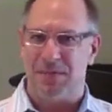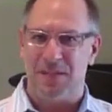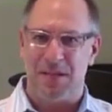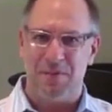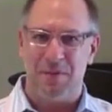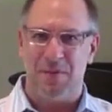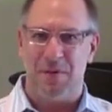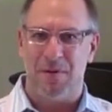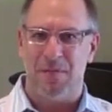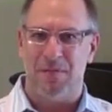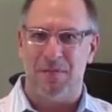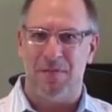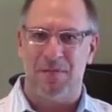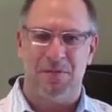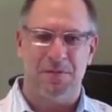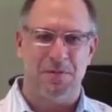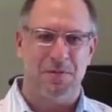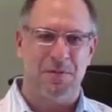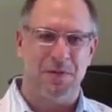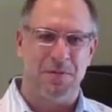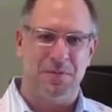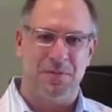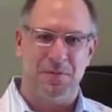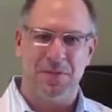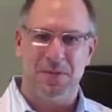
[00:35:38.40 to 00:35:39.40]
suffering for you,
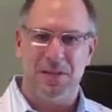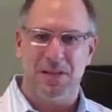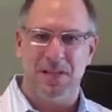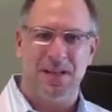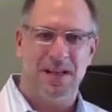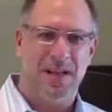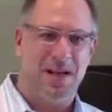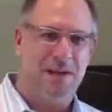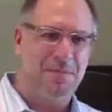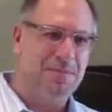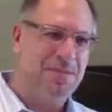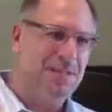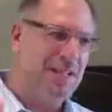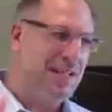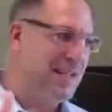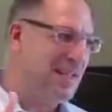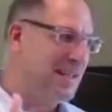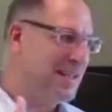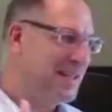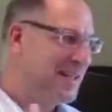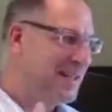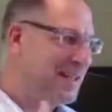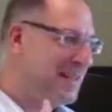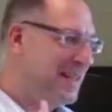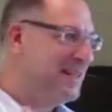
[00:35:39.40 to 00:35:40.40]
but really I'm
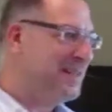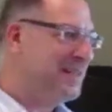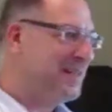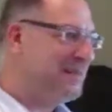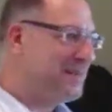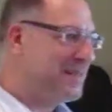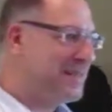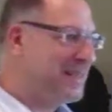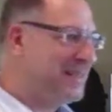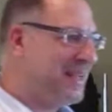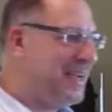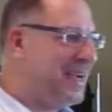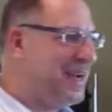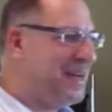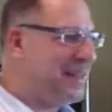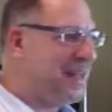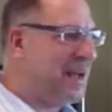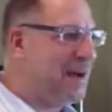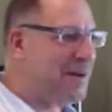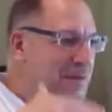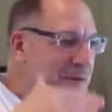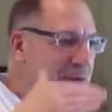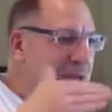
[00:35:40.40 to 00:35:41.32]
saying nothing but death.